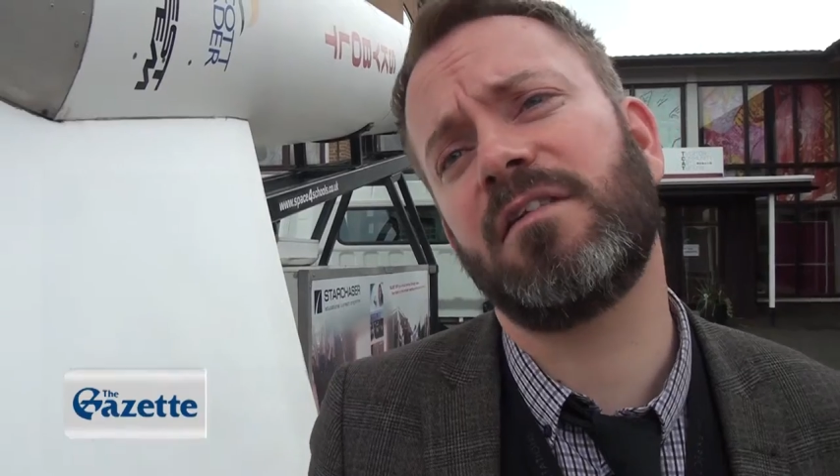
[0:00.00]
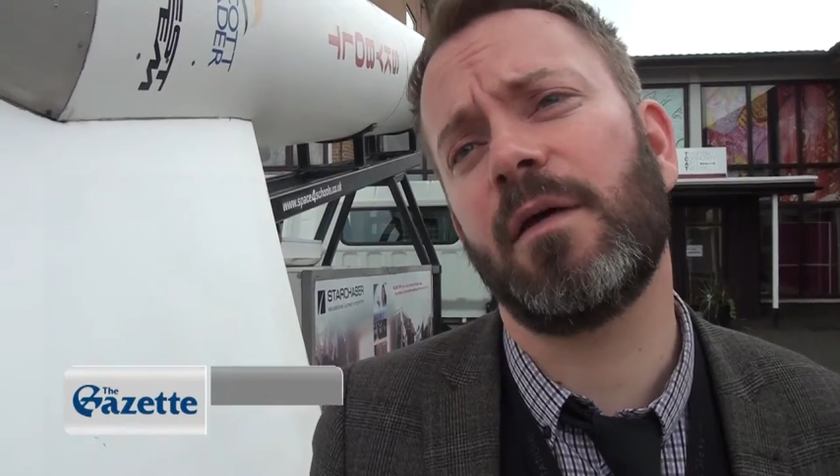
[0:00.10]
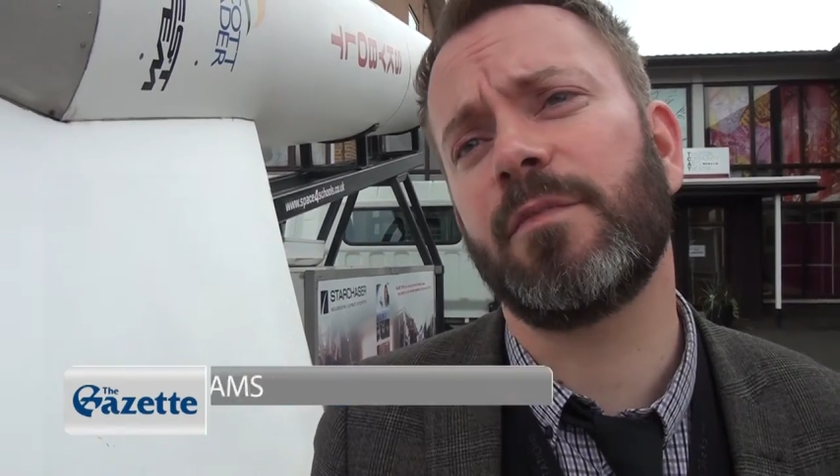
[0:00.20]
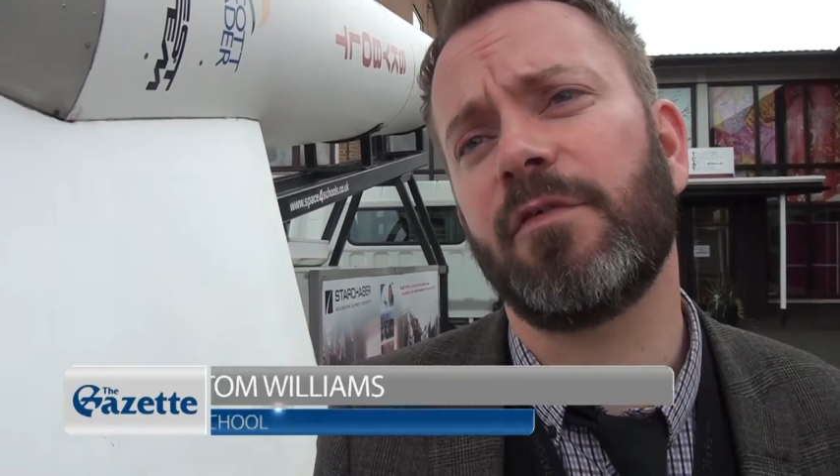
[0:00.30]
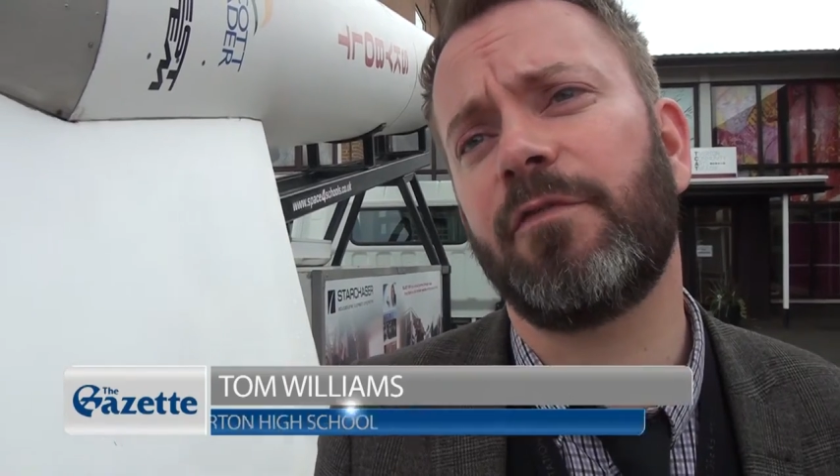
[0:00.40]
in
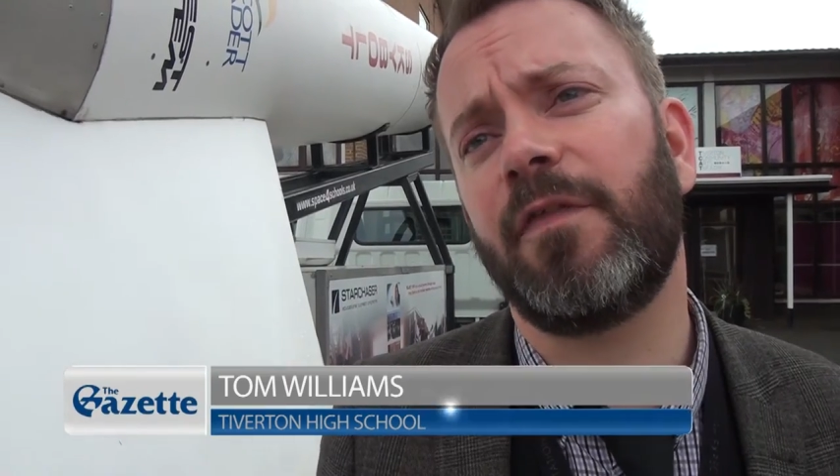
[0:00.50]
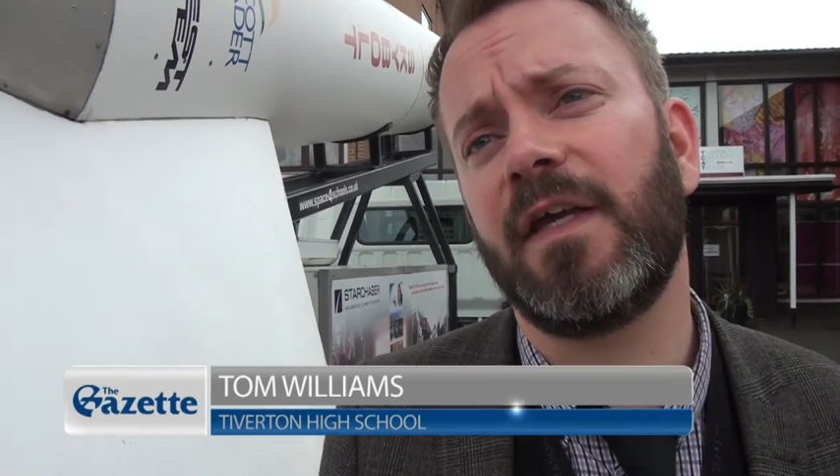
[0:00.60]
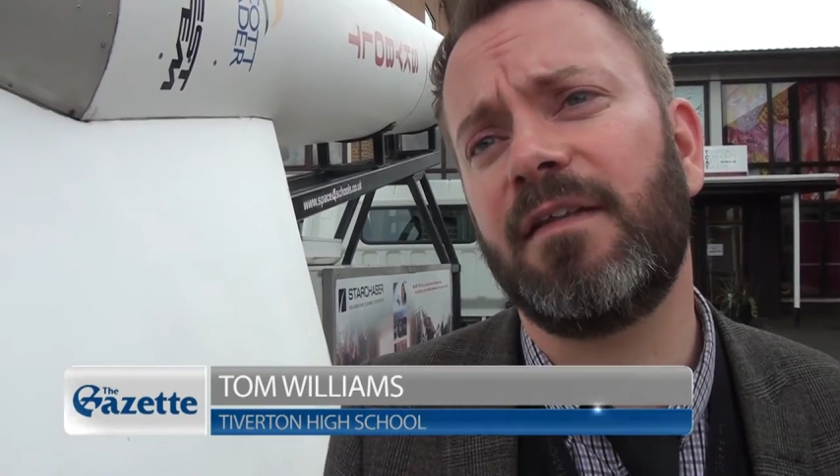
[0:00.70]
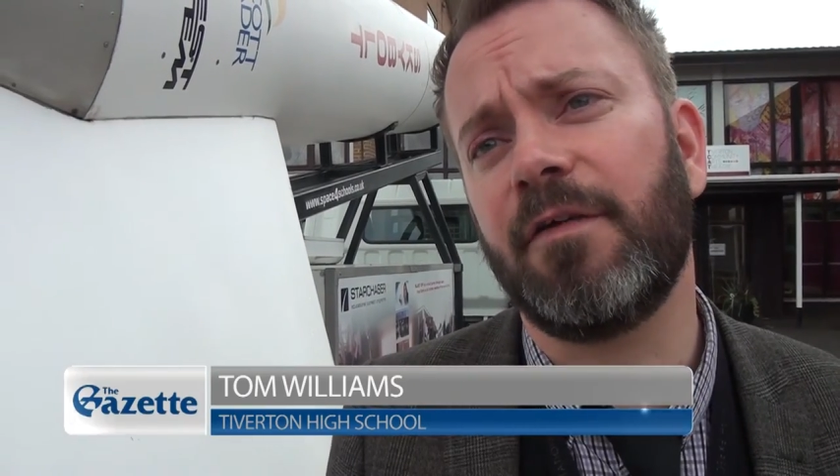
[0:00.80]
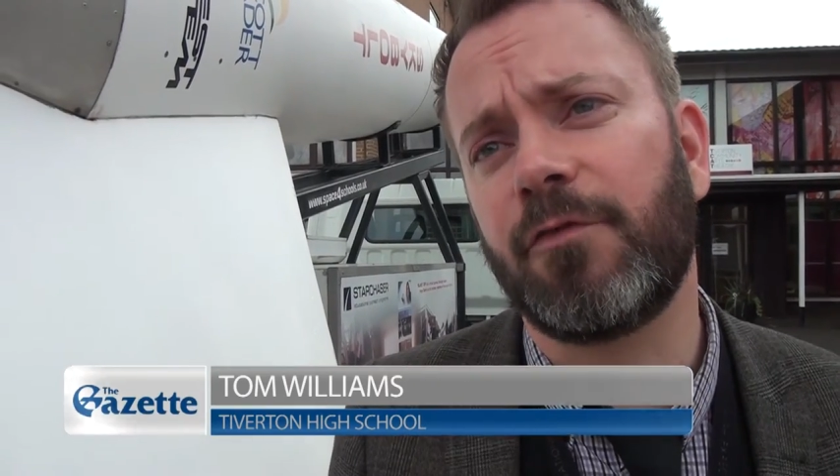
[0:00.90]
terms of
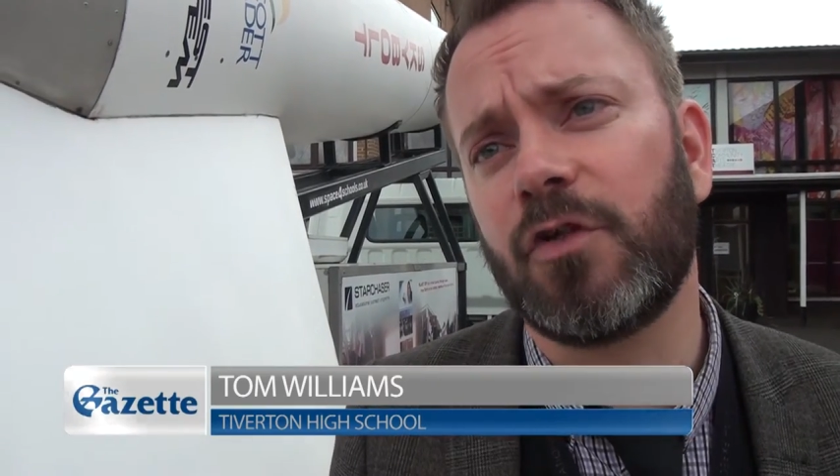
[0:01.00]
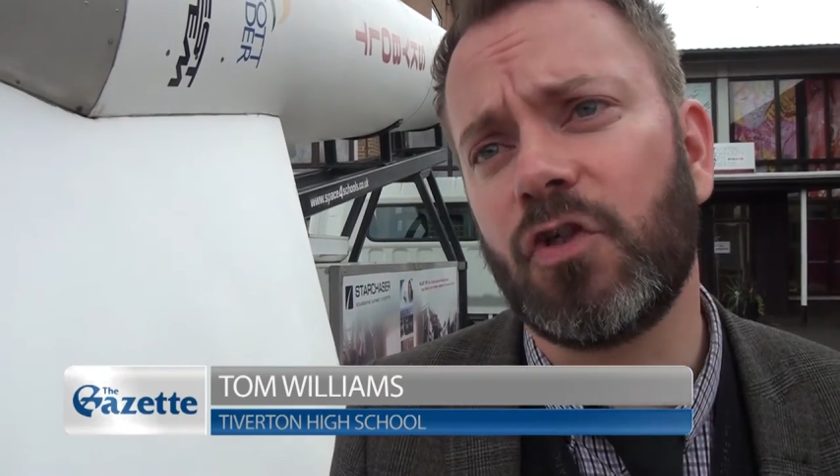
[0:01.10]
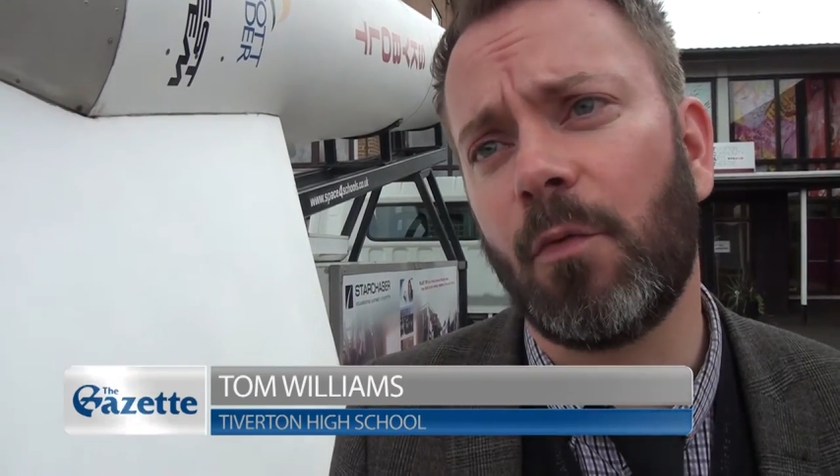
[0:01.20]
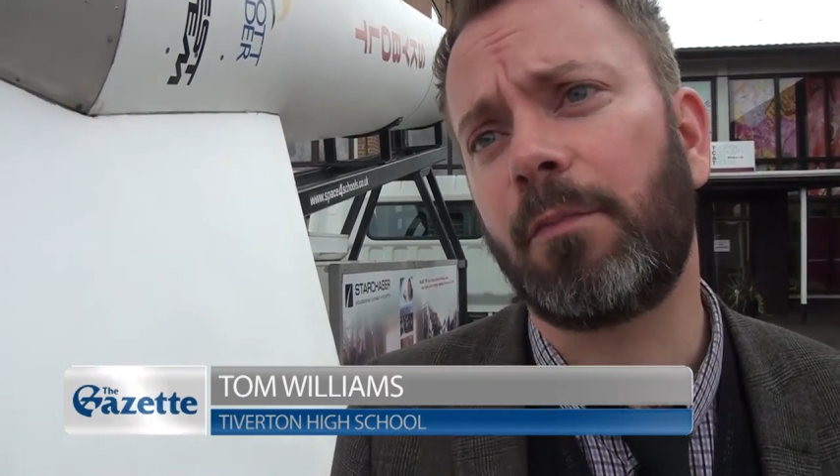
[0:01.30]
the different job